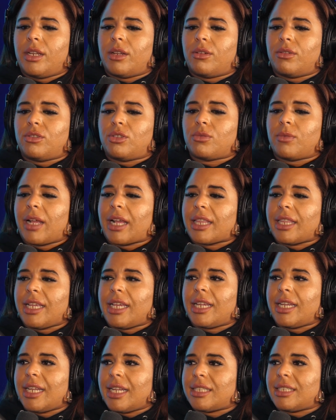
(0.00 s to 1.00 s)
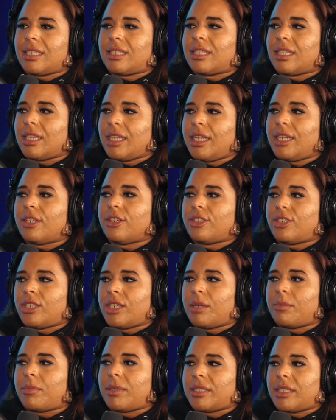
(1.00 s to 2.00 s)
directly connected to
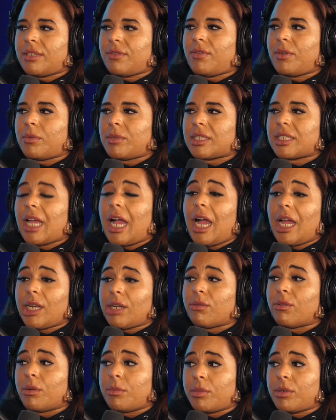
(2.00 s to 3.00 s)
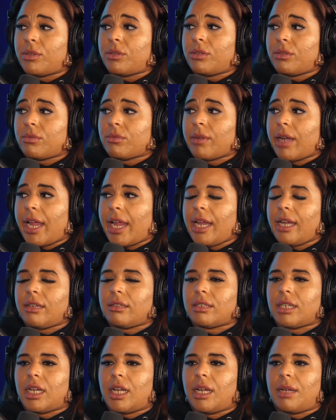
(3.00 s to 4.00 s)
leadership as if it was honorable, right?
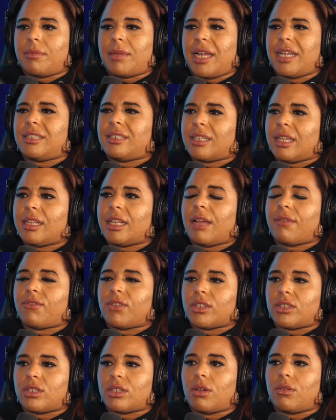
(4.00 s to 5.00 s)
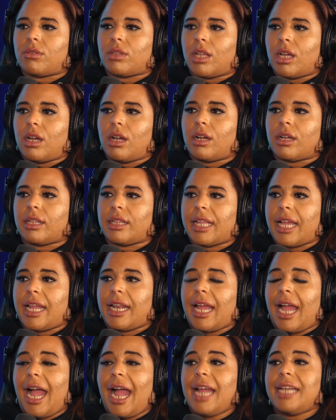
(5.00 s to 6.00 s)
I'd done that for so long that
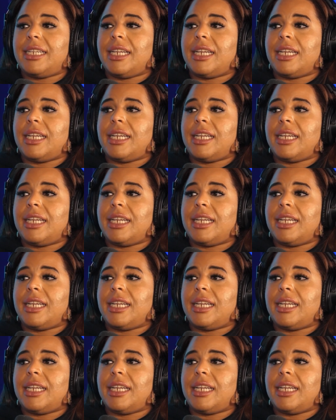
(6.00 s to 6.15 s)
I